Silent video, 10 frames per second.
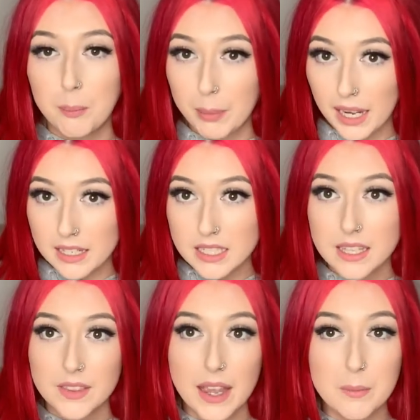But
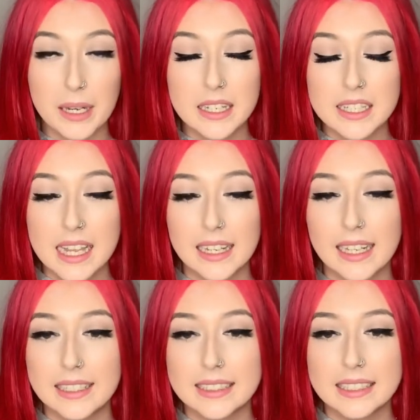that being said,
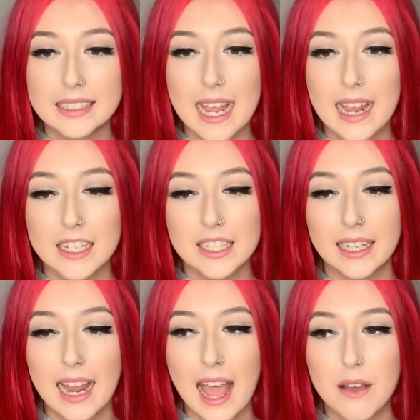he didn't actually
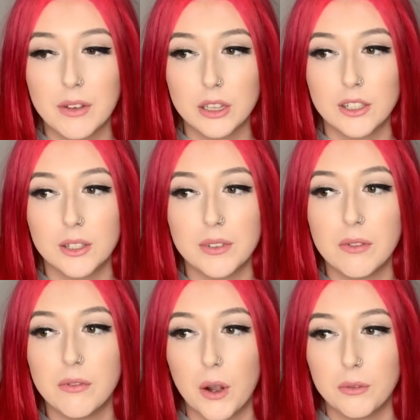have a lot of
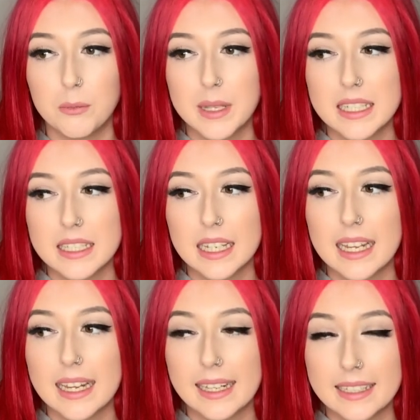involvement
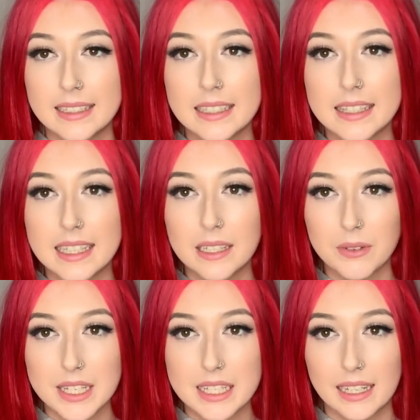in the
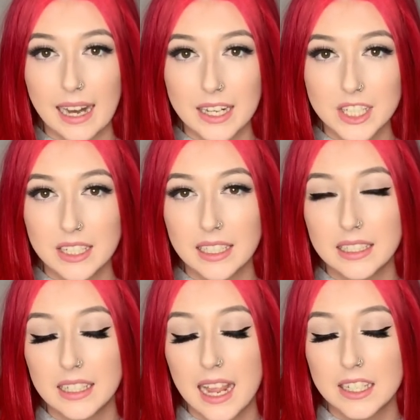investigation, he
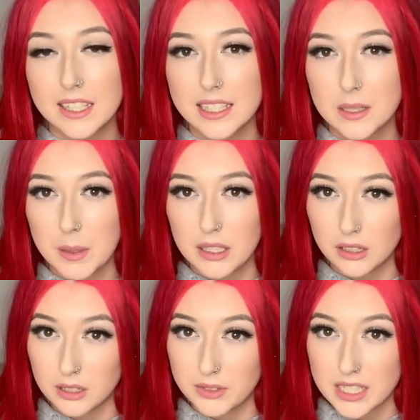didn't actually spend a
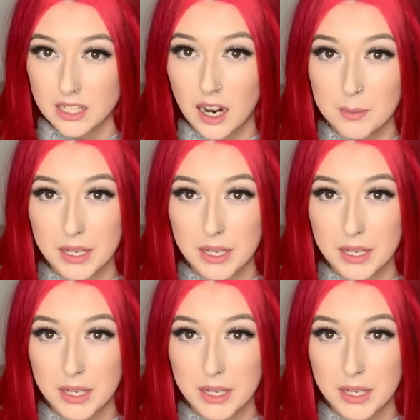lot of his time